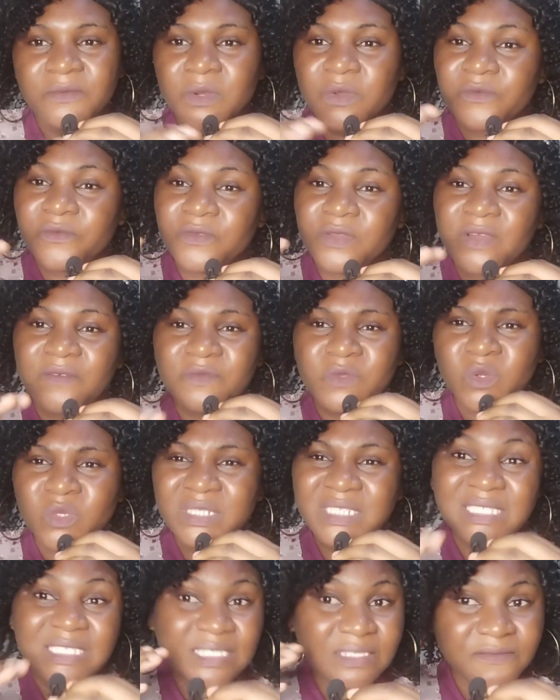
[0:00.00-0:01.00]
But if you have
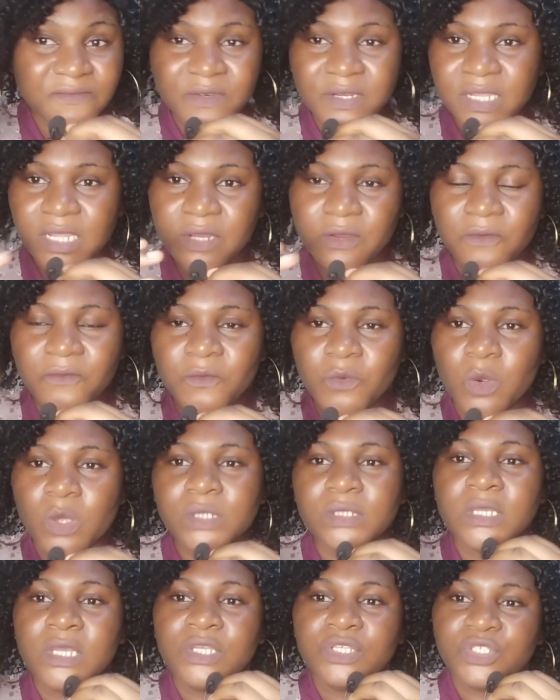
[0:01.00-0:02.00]
done different kind of
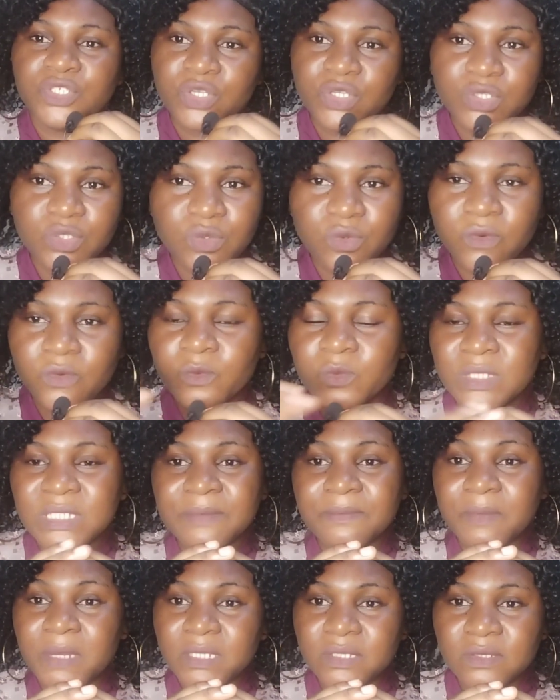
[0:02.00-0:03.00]
works, just go
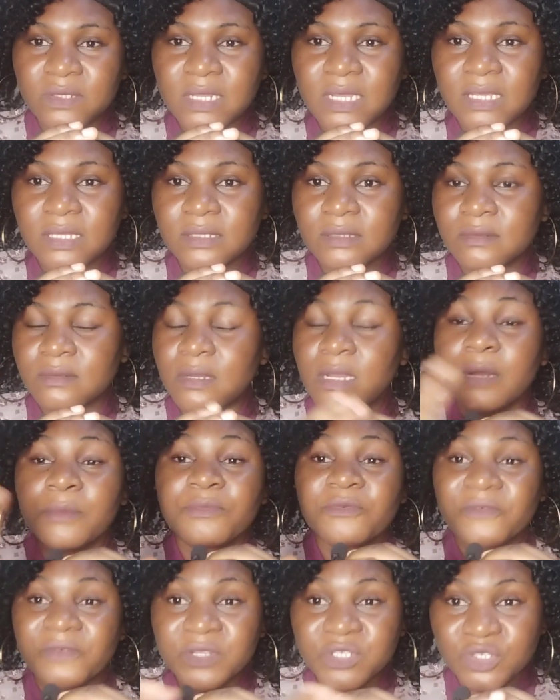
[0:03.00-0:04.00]
with personal
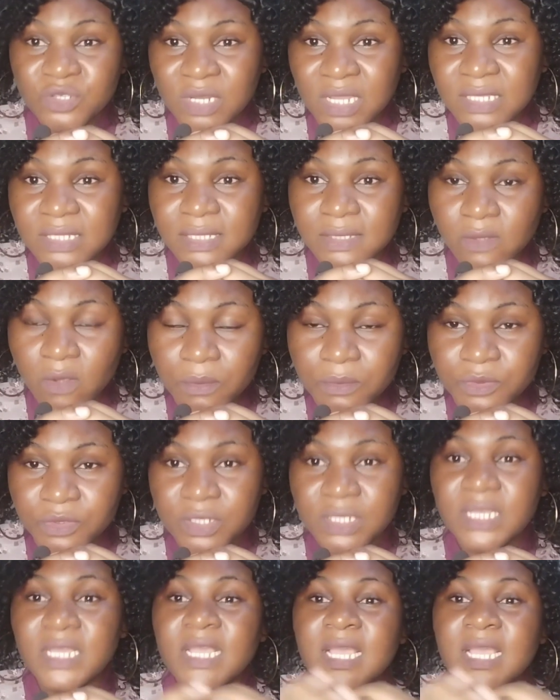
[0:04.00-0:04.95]
and professional summary.